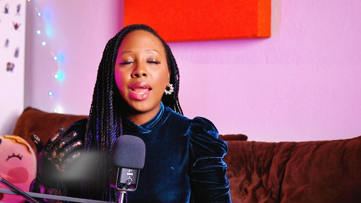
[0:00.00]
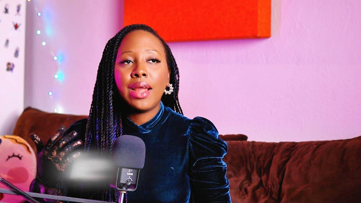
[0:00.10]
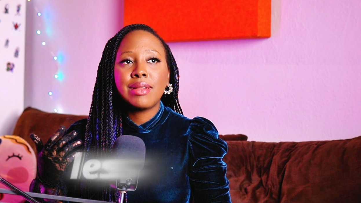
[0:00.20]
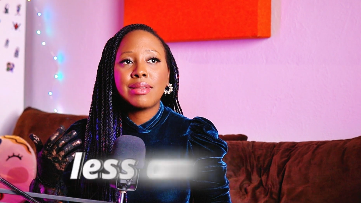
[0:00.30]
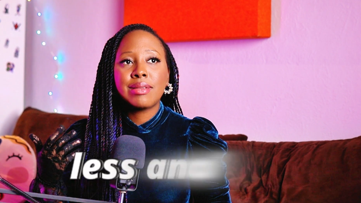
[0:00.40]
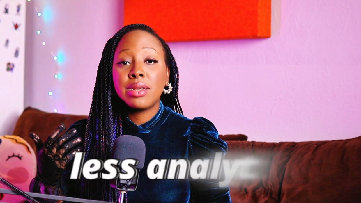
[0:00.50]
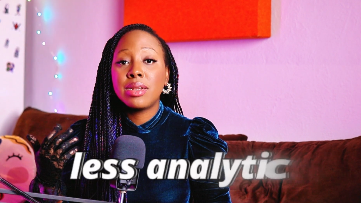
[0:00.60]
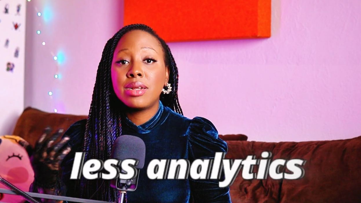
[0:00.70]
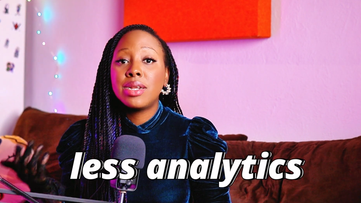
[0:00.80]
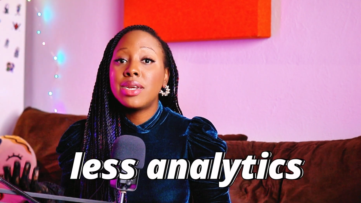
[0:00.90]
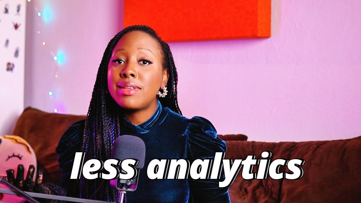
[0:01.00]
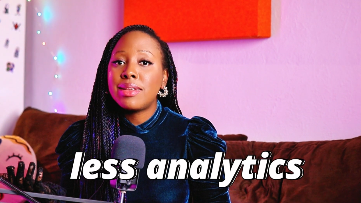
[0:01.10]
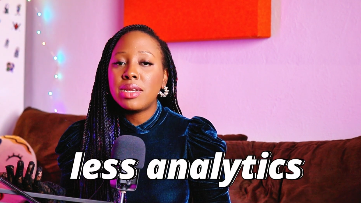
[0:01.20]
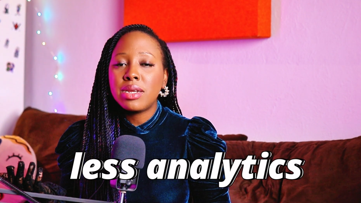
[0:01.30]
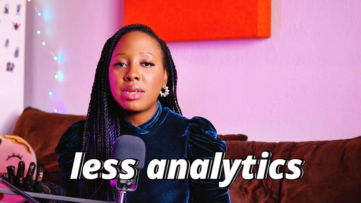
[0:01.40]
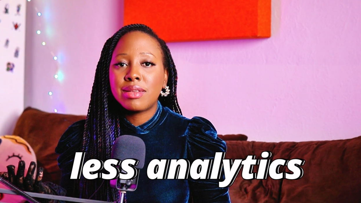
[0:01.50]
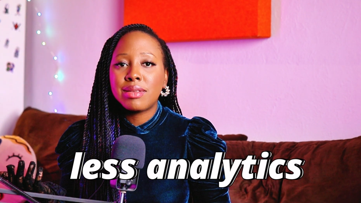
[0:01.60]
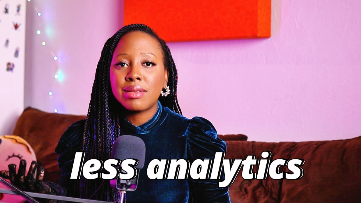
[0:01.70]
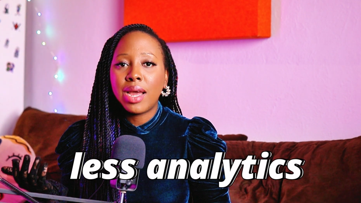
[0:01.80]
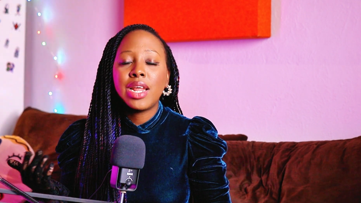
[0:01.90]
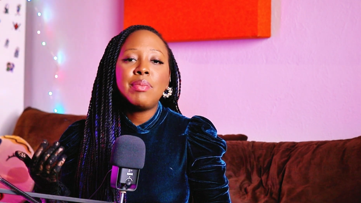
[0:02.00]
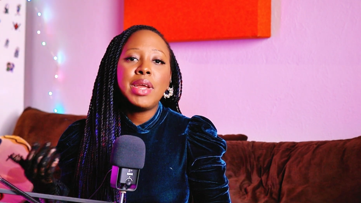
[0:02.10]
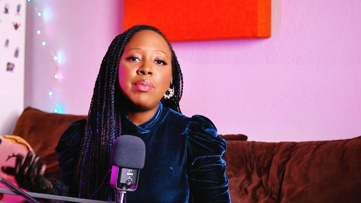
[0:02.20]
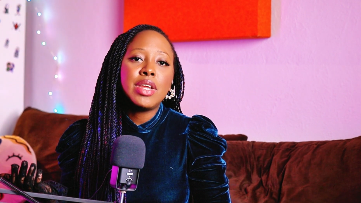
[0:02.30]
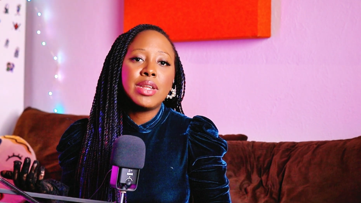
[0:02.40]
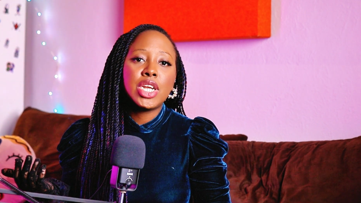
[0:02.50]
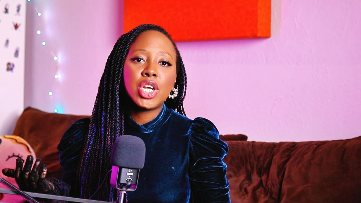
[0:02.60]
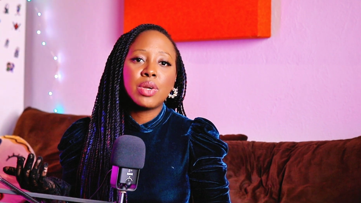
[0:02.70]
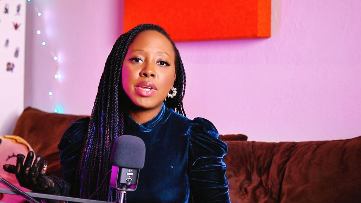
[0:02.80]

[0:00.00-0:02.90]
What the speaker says: less analytics, that might be an issue